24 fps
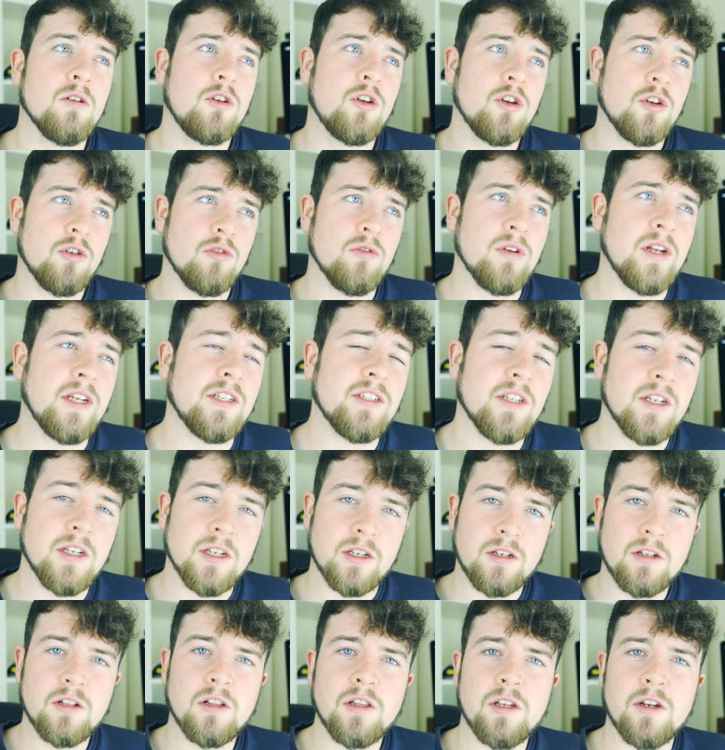
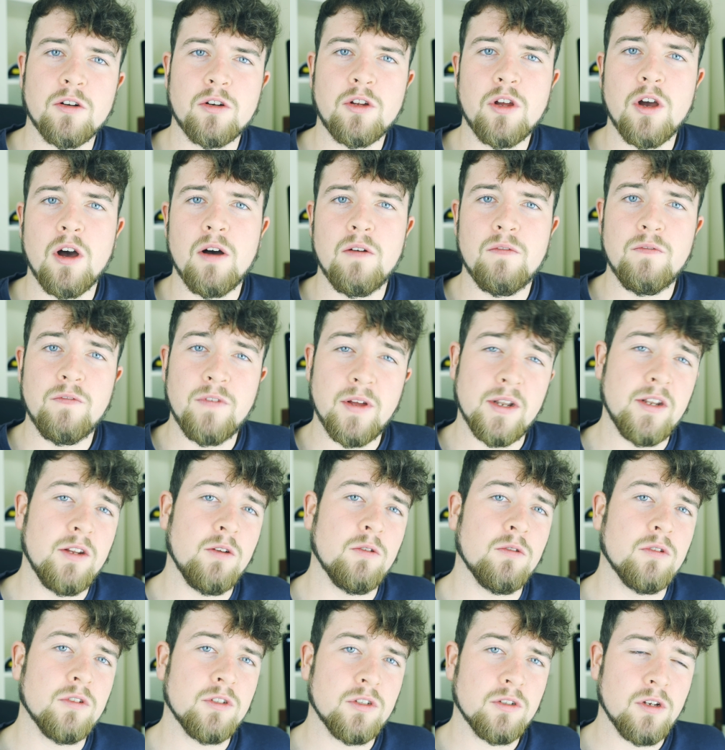crazy clear-cut
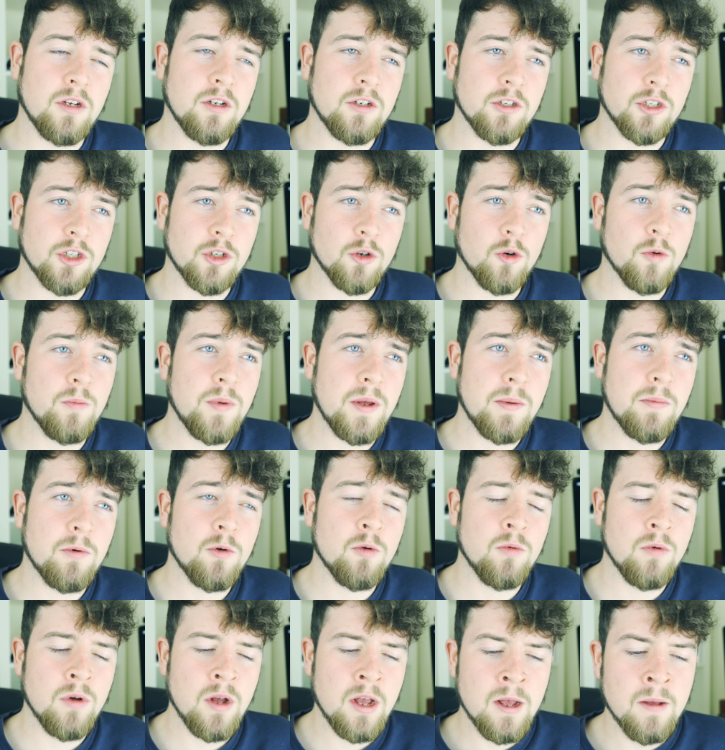videos and show
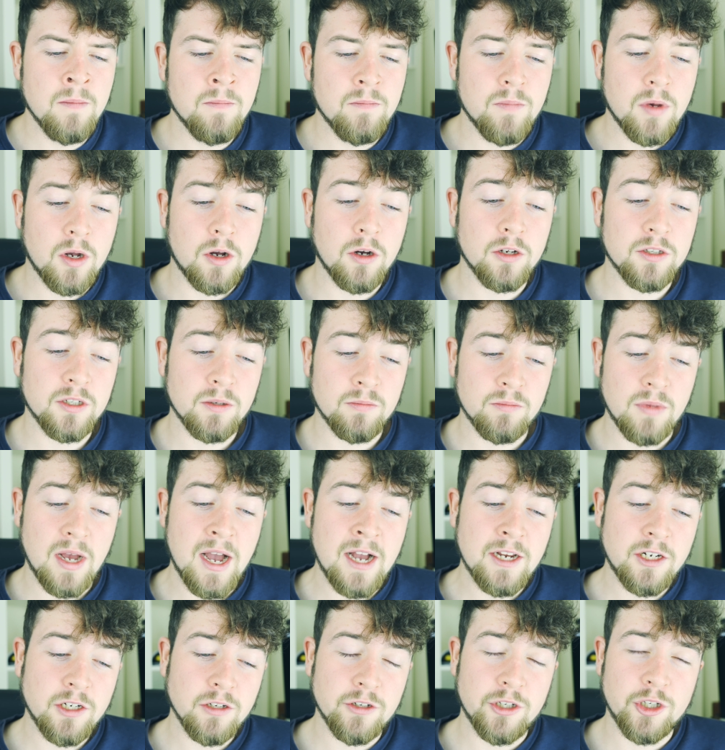people, because I'm
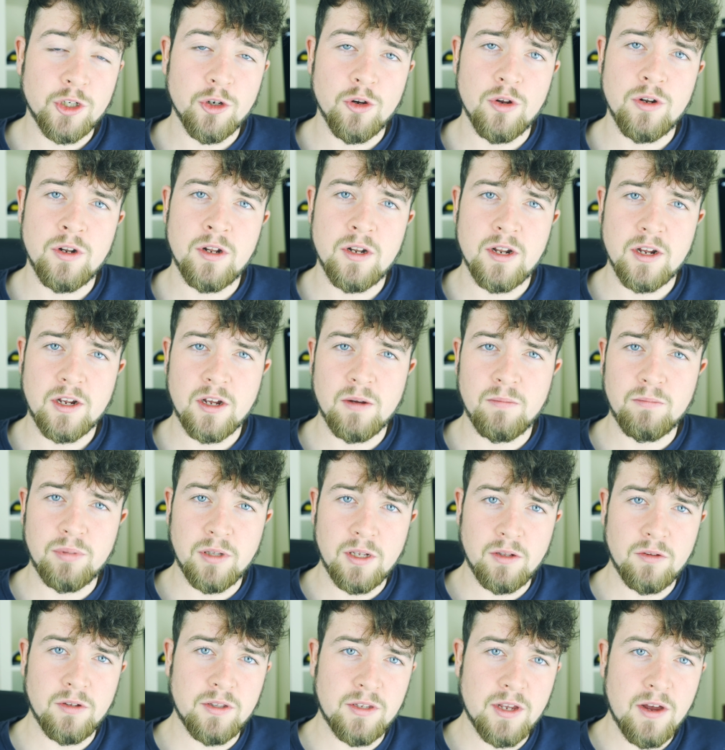actually shooting in a
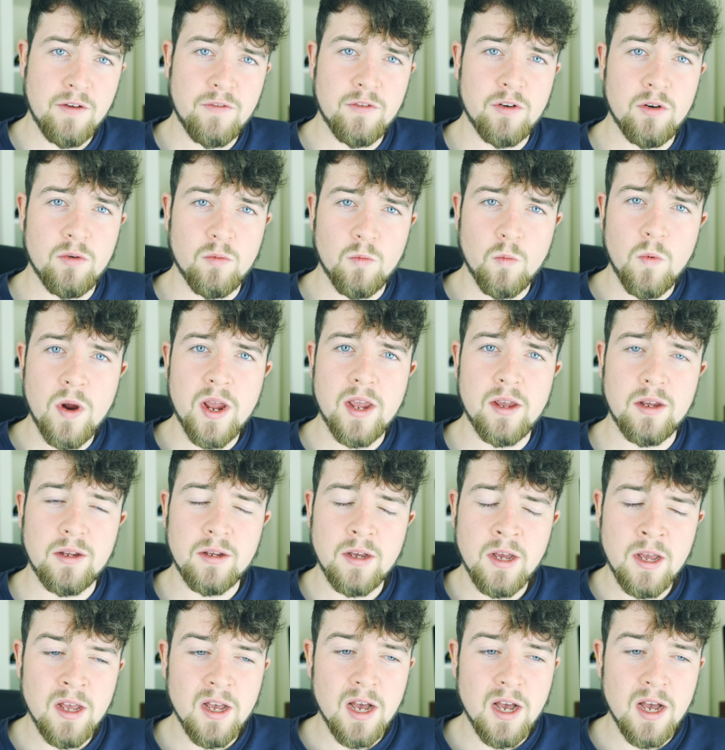completely different way.